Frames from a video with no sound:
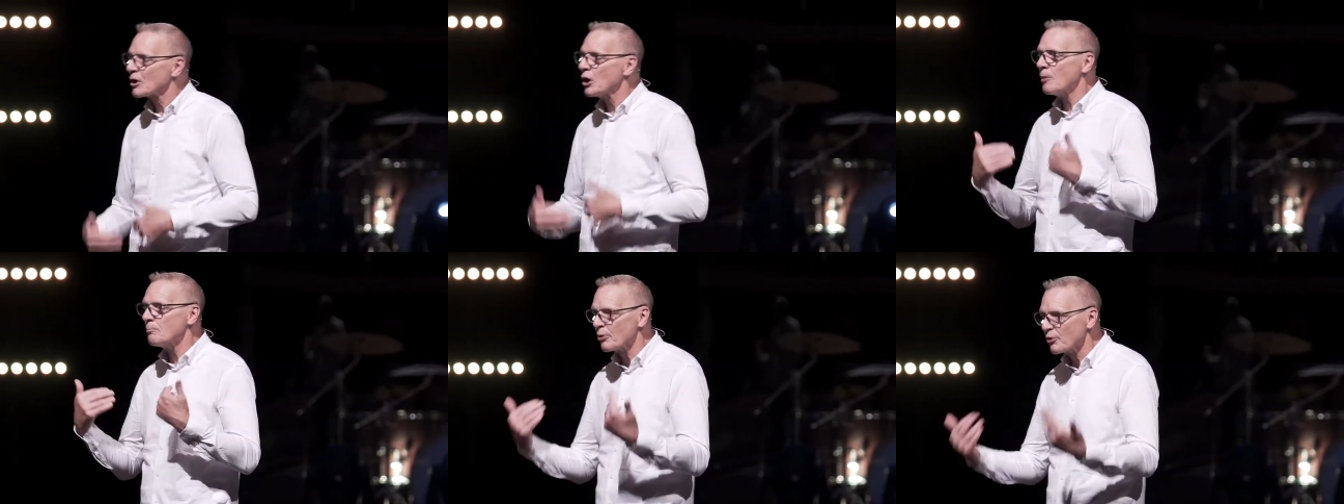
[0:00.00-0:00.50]

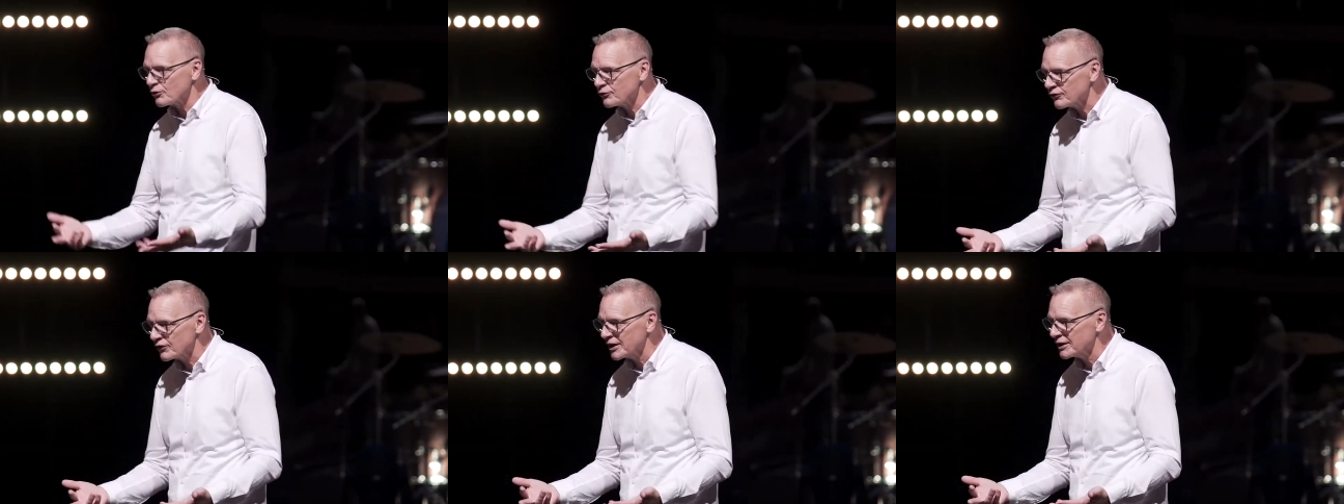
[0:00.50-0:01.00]
a
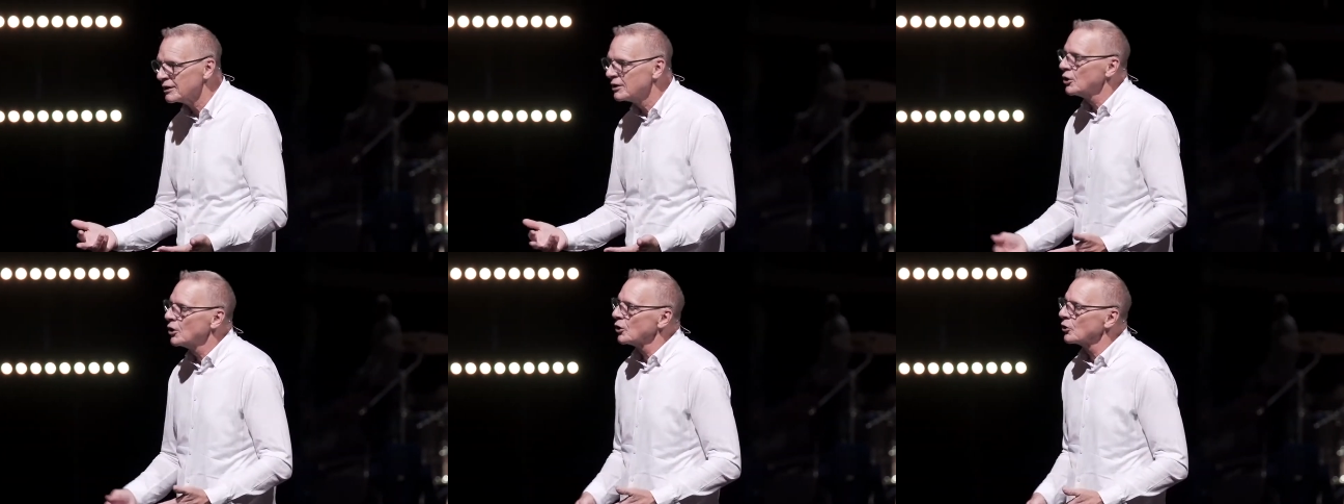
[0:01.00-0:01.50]
person
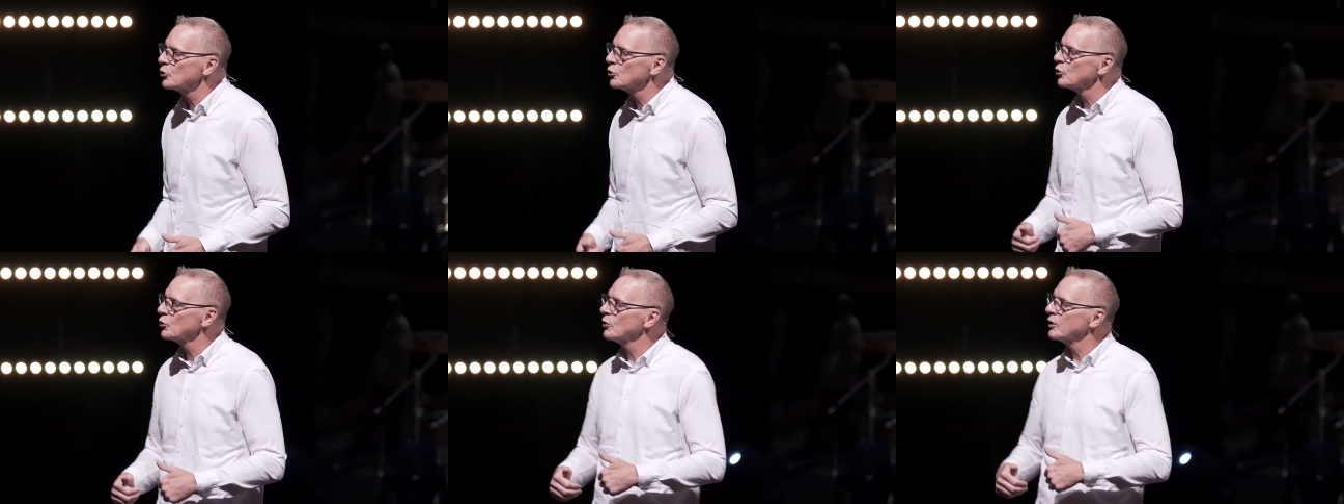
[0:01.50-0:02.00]

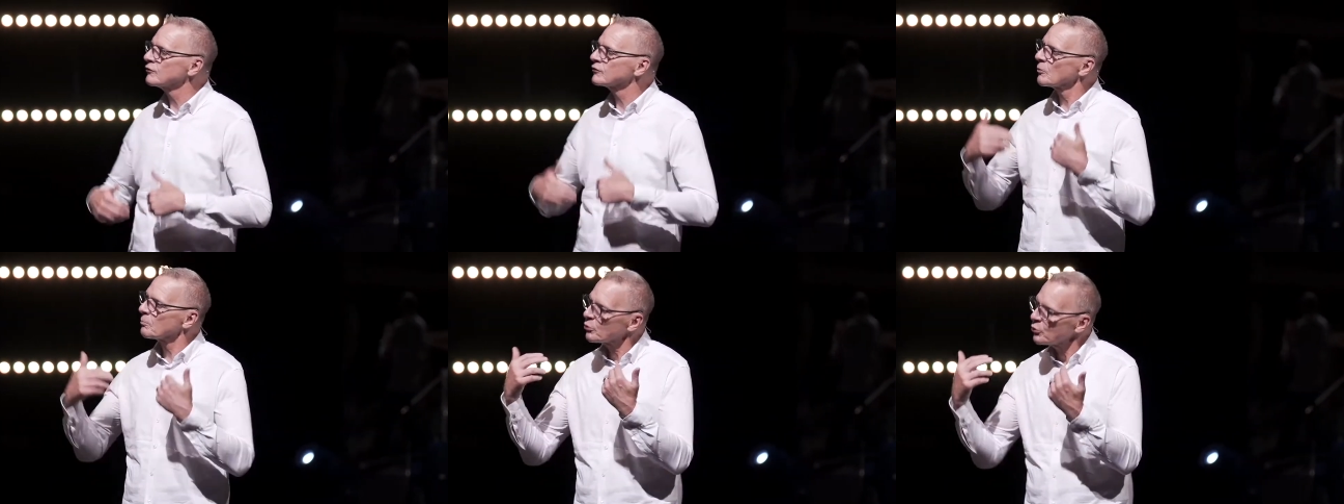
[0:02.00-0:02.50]
who is
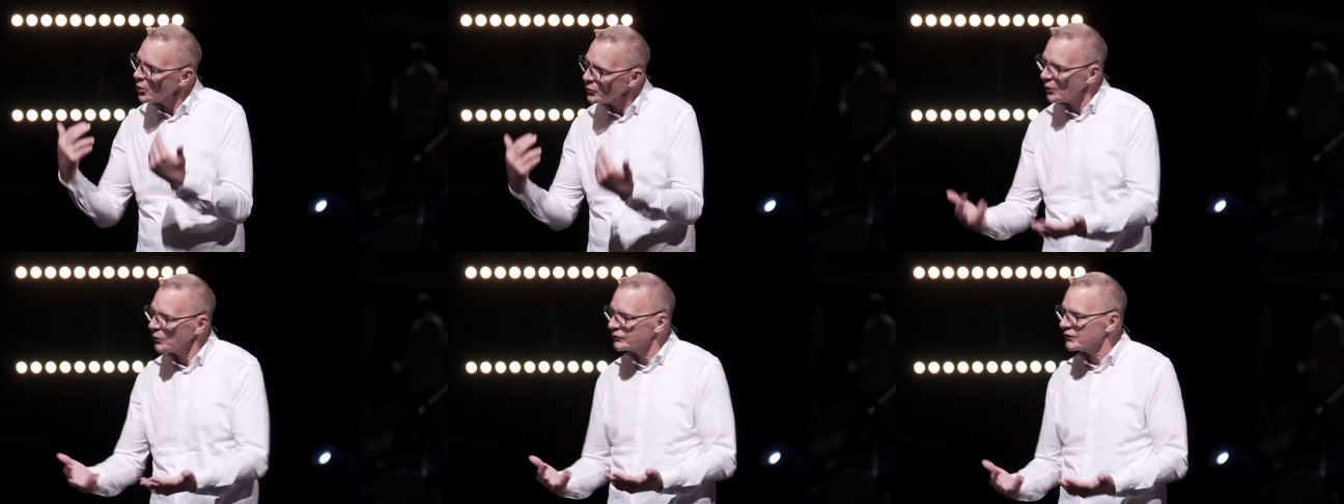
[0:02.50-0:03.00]
the
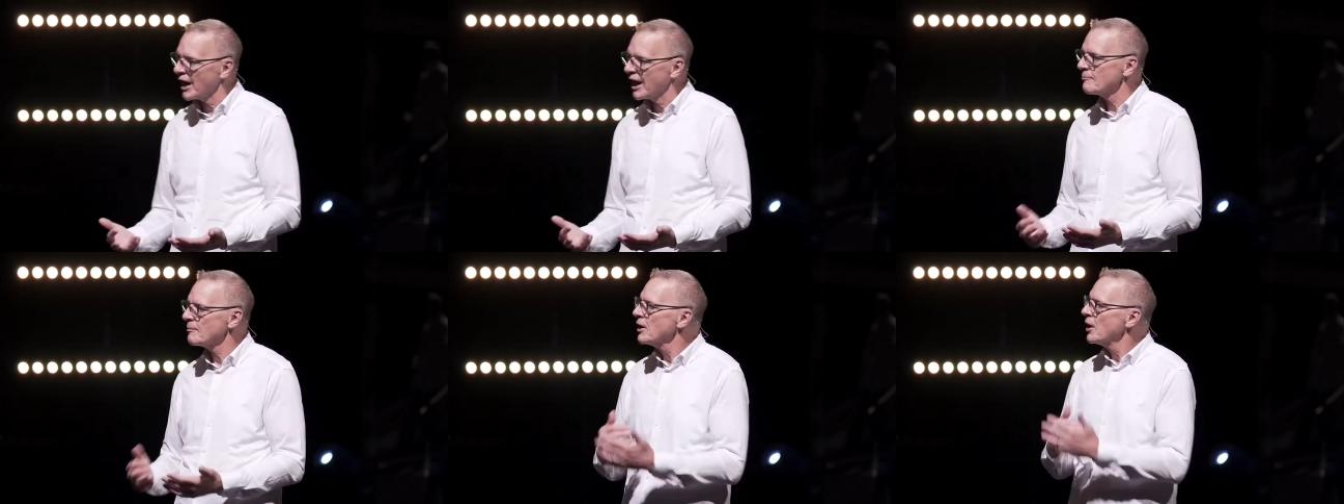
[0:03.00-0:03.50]
prototype